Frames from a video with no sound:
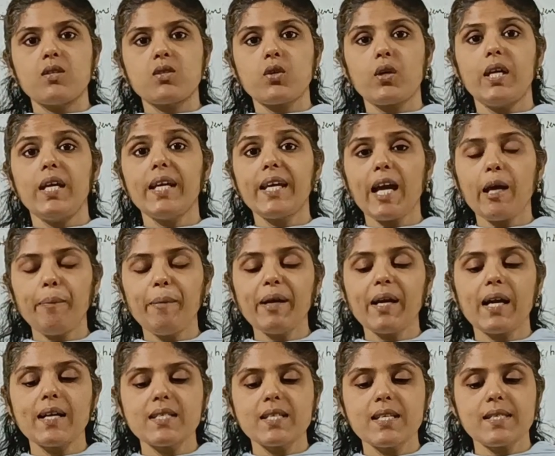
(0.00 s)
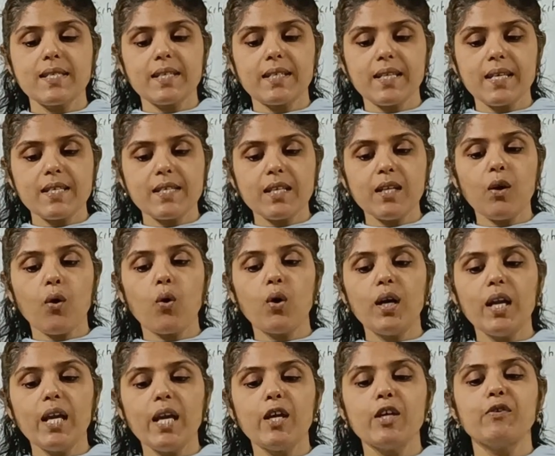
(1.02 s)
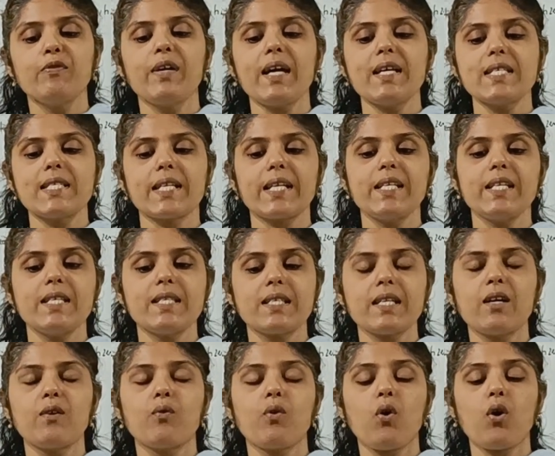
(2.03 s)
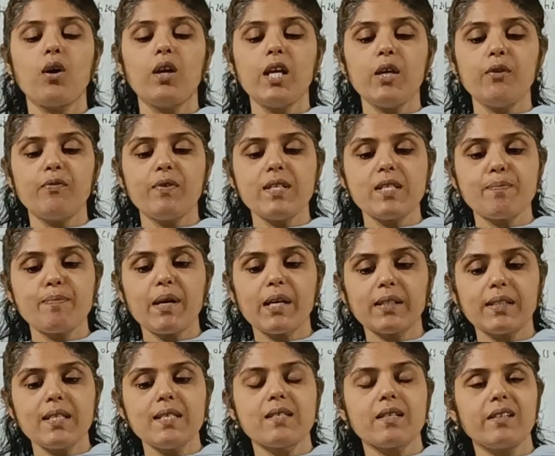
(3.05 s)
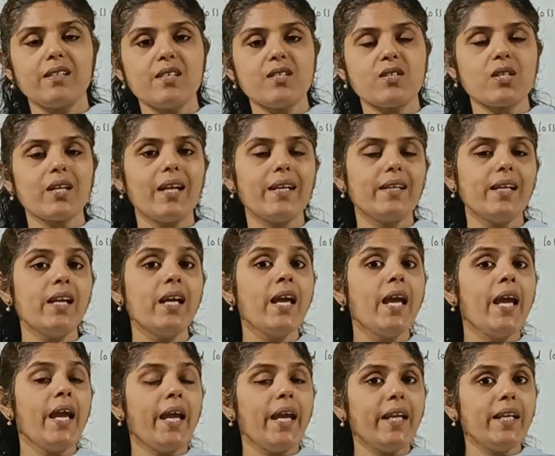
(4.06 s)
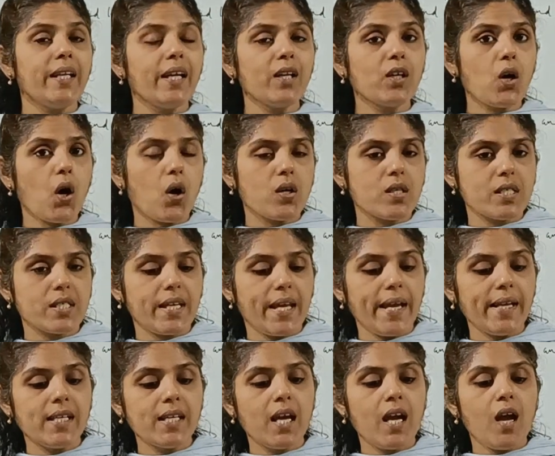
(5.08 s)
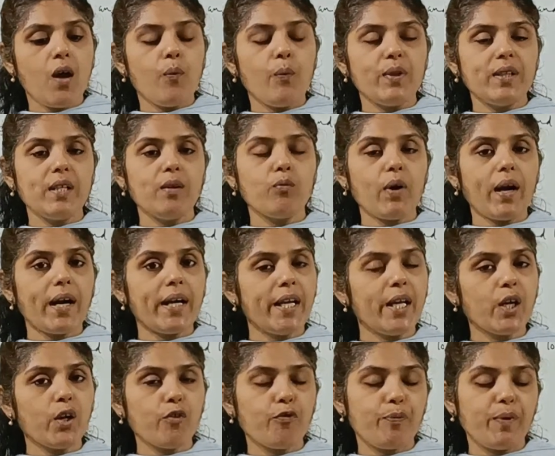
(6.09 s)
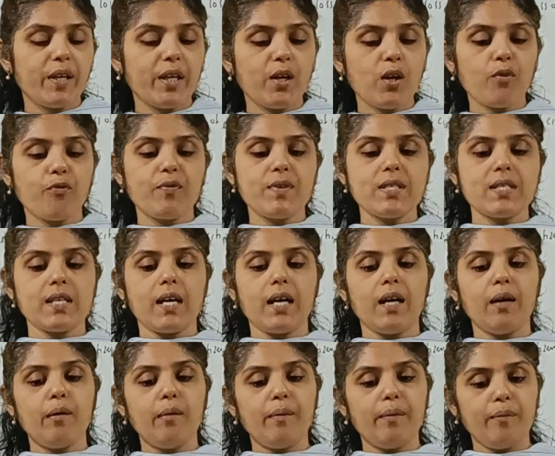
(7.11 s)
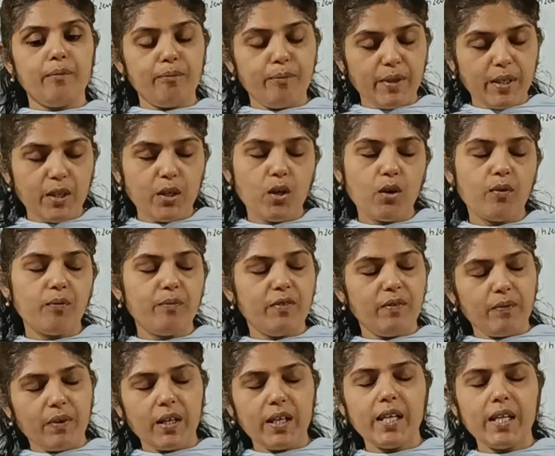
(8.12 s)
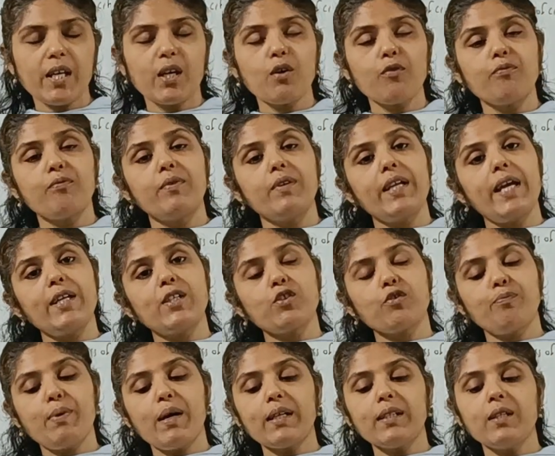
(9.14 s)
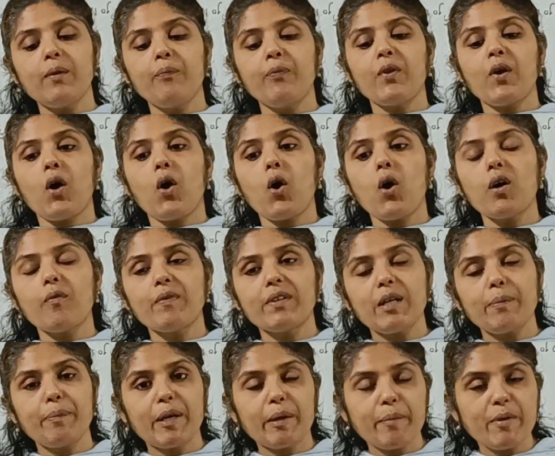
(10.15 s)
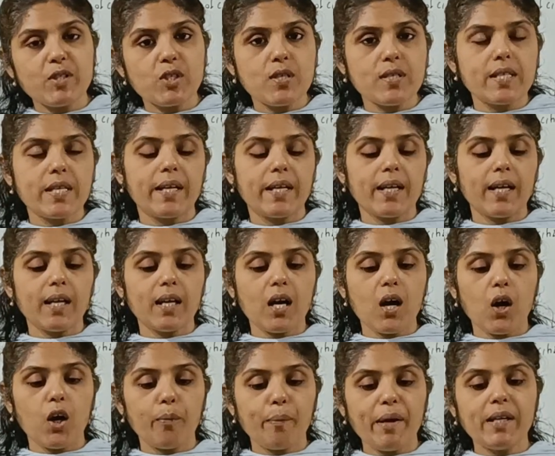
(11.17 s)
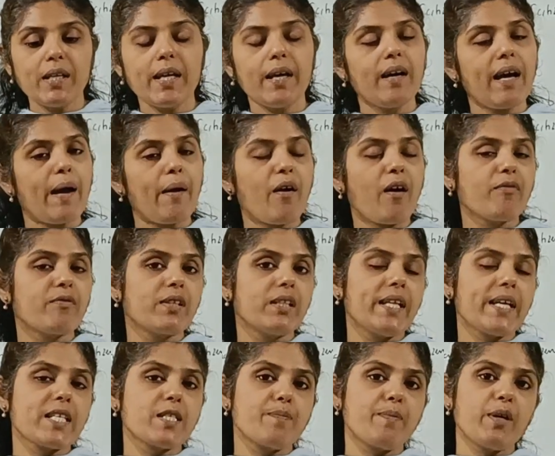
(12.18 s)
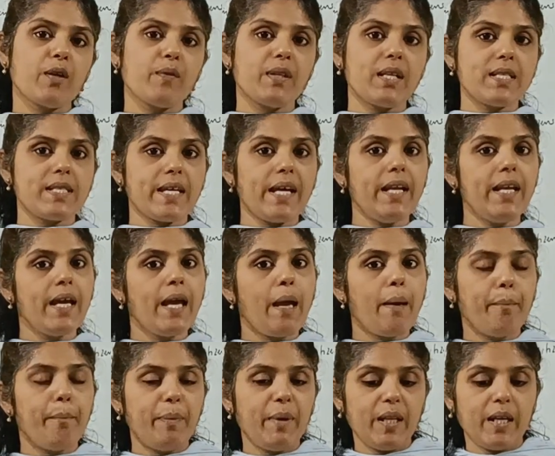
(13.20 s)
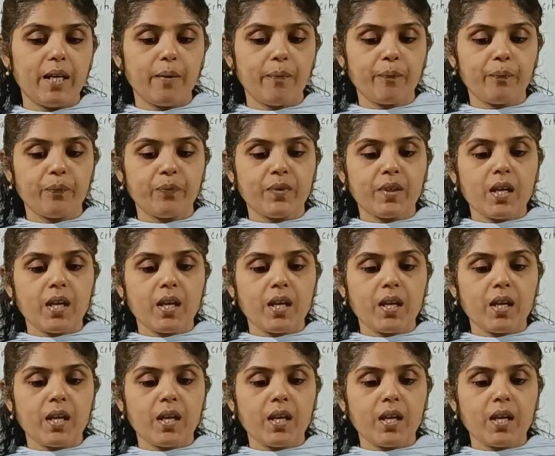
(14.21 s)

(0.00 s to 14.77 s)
So he can be considered citizen only if he has registered, only if his birth is registered at an Indian consulate within 1 year of period of its 1 year of date of birth, or with the permission of central government after the expiry of the said period.